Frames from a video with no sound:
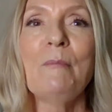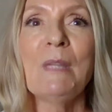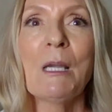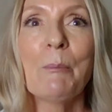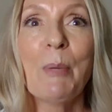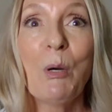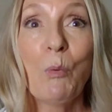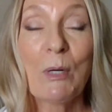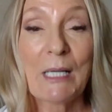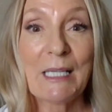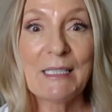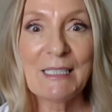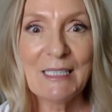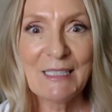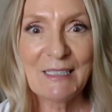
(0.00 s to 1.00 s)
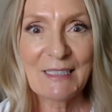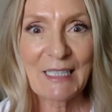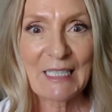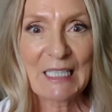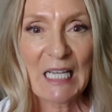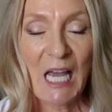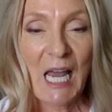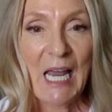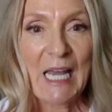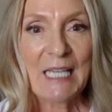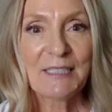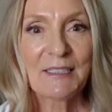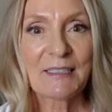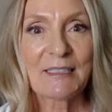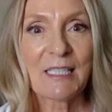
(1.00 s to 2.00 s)
But what I did see
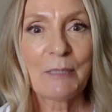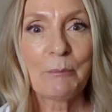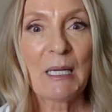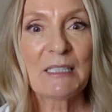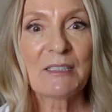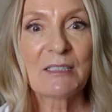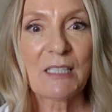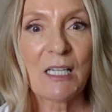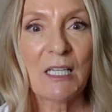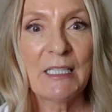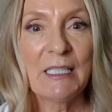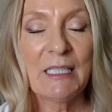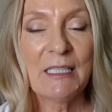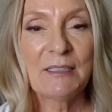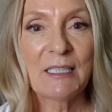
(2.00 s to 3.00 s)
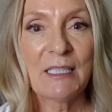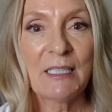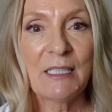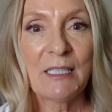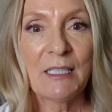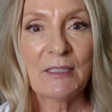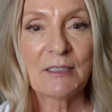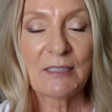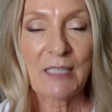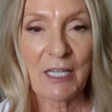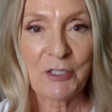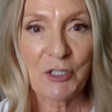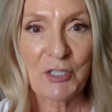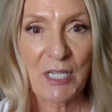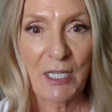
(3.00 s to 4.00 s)
is it said my sun is in
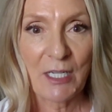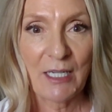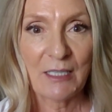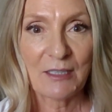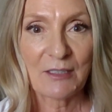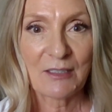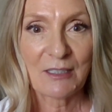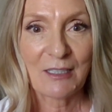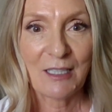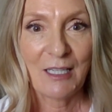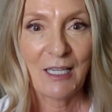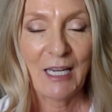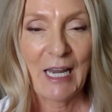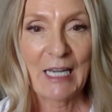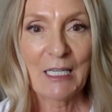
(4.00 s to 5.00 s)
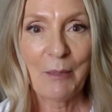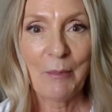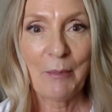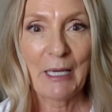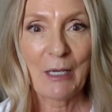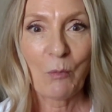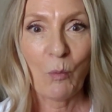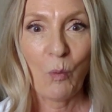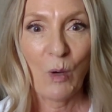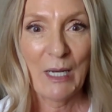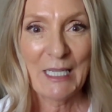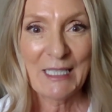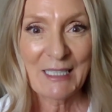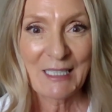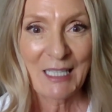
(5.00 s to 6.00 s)
Sagittarius. And I'm like,
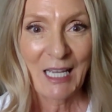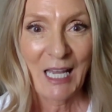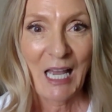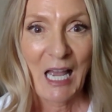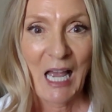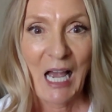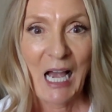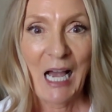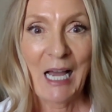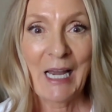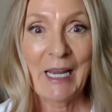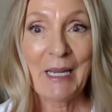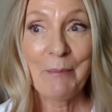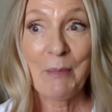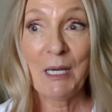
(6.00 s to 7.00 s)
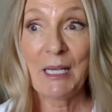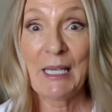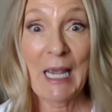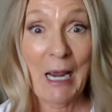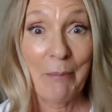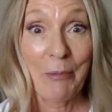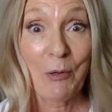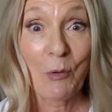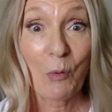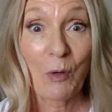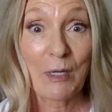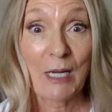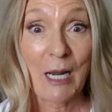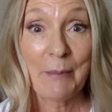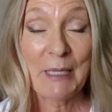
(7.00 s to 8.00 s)
what? I'm a
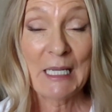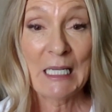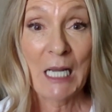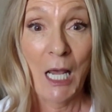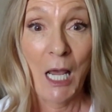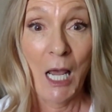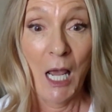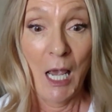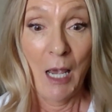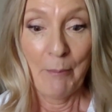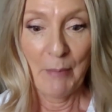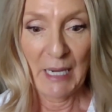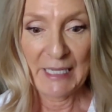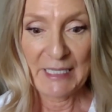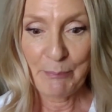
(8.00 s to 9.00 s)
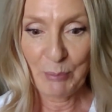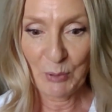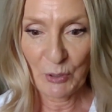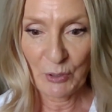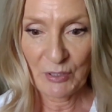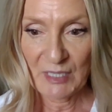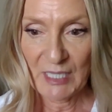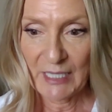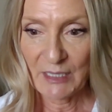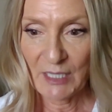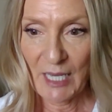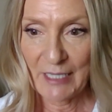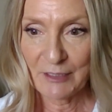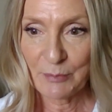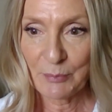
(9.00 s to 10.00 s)
Capricorn. I mean, my birthday
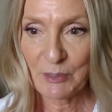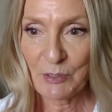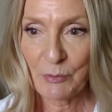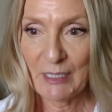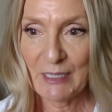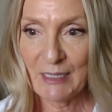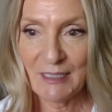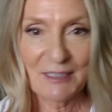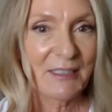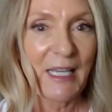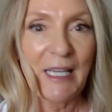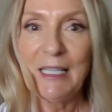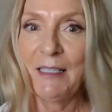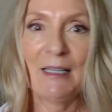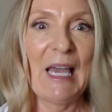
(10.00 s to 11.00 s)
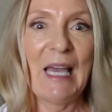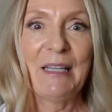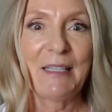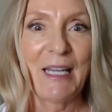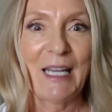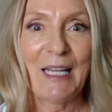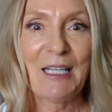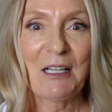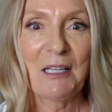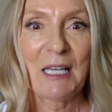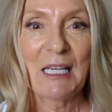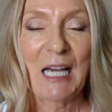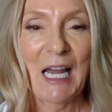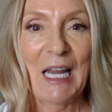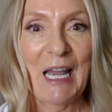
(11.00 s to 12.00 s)
lies between this date and that date.
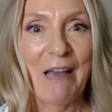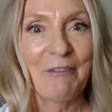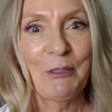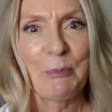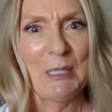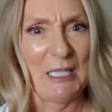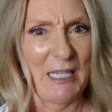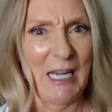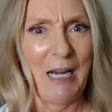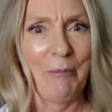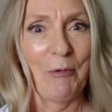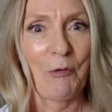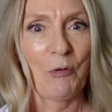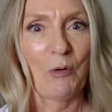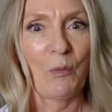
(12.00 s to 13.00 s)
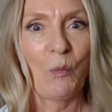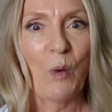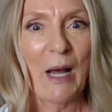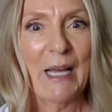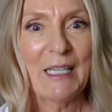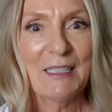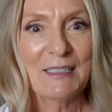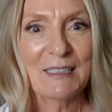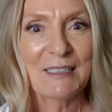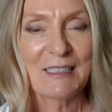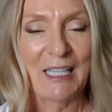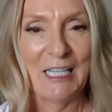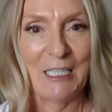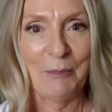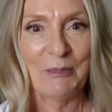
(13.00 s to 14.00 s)
Like, I have to be a Capricorn. Why is this
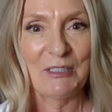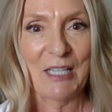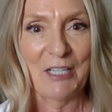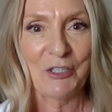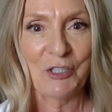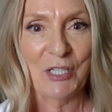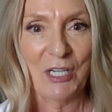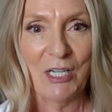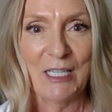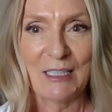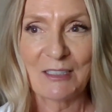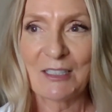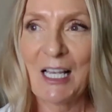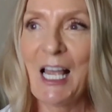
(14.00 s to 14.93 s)
saying I'm a Sagittarius?